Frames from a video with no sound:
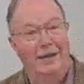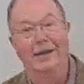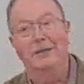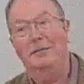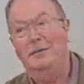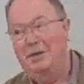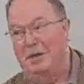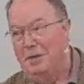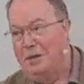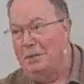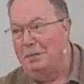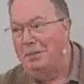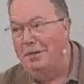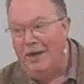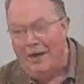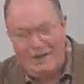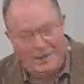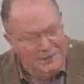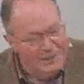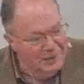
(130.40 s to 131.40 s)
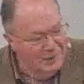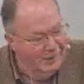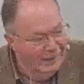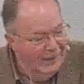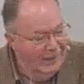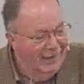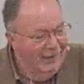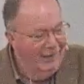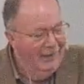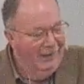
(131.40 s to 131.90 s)
that was a surprise.
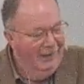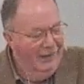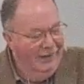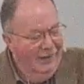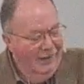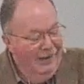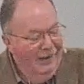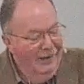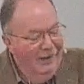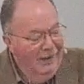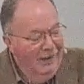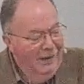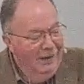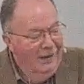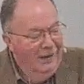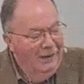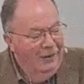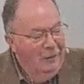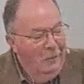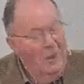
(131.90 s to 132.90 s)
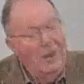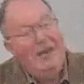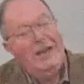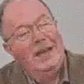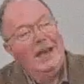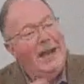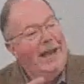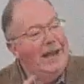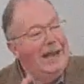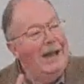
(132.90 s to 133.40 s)

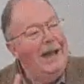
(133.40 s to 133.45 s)
One day,